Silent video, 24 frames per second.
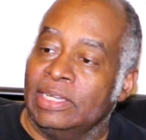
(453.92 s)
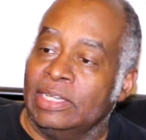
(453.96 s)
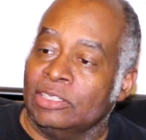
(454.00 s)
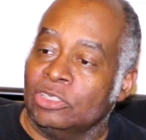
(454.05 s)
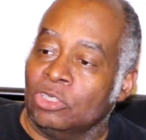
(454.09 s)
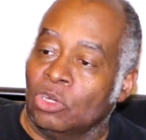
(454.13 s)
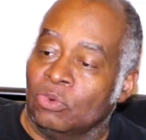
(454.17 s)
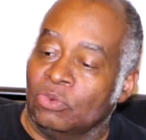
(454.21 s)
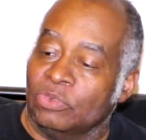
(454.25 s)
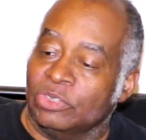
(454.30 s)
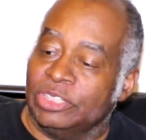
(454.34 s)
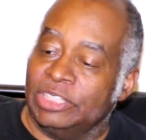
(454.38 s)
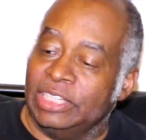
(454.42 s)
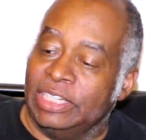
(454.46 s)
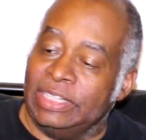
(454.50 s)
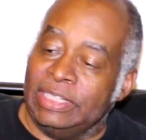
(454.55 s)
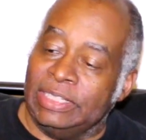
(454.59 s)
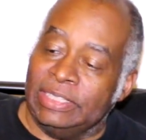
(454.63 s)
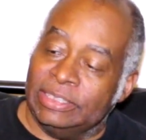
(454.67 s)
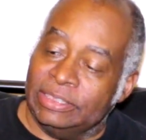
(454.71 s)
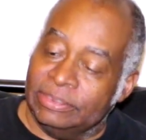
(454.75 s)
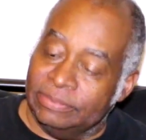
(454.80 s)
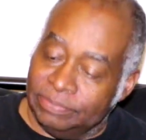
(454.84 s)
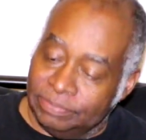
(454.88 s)

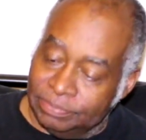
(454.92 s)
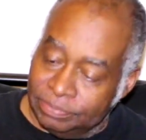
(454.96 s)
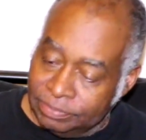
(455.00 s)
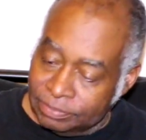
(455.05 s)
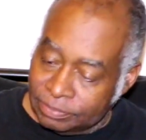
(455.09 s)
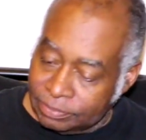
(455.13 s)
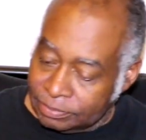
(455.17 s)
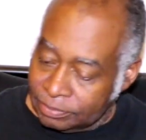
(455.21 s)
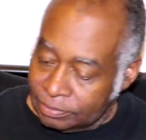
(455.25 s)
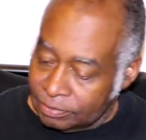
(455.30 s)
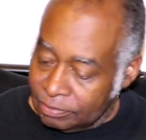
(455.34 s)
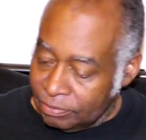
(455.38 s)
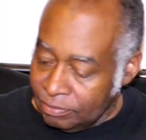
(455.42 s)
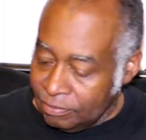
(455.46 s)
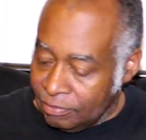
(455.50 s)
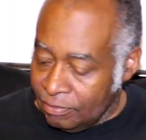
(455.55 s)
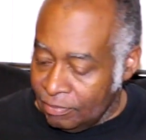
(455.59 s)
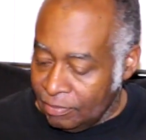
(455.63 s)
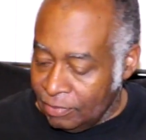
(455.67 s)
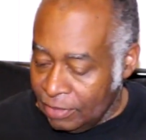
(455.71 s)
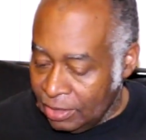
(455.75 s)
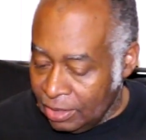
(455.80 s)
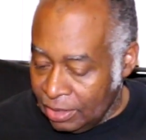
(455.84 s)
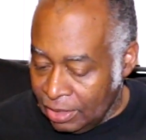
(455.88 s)
overseas.
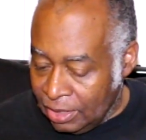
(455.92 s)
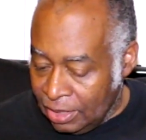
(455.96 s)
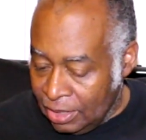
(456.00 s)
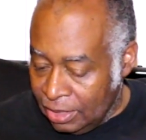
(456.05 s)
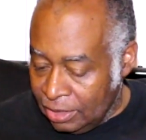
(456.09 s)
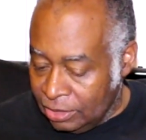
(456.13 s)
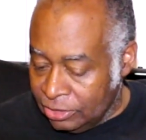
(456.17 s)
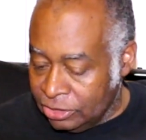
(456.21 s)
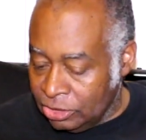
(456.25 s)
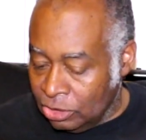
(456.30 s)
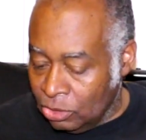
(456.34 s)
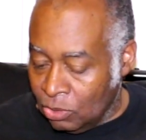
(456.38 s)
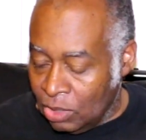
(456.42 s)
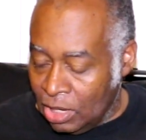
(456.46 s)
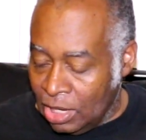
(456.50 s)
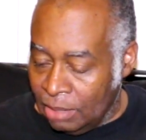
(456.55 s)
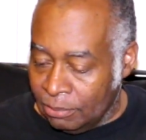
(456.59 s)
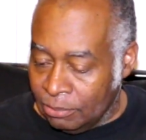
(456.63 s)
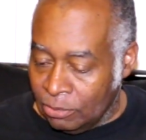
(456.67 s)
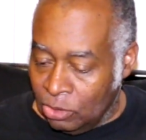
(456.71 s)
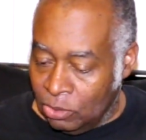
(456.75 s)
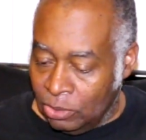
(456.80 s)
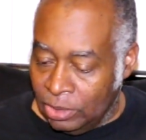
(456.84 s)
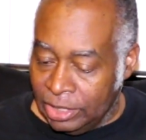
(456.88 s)
So
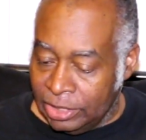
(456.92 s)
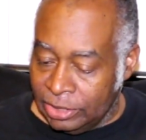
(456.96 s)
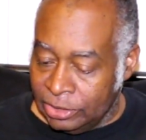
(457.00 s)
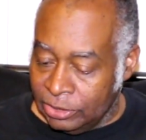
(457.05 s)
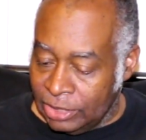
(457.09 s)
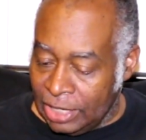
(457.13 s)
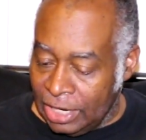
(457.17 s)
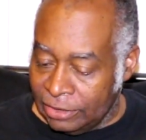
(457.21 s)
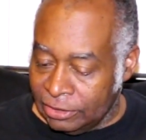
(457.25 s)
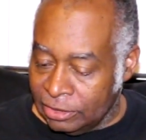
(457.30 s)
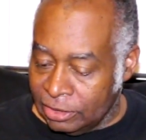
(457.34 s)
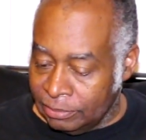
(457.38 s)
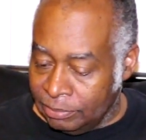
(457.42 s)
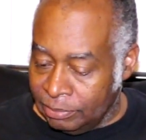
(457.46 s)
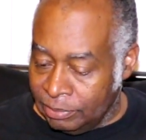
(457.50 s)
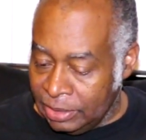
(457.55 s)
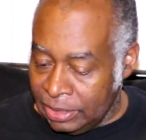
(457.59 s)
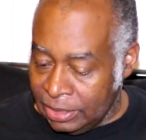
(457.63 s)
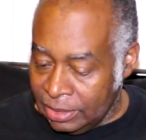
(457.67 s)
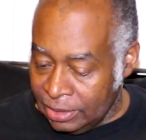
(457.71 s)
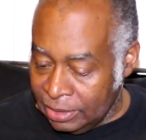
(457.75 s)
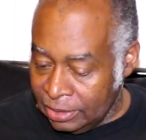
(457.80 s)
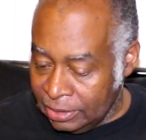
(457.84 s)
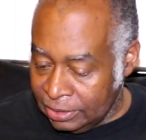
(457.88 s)
I'm going to have to
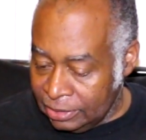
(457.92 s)
be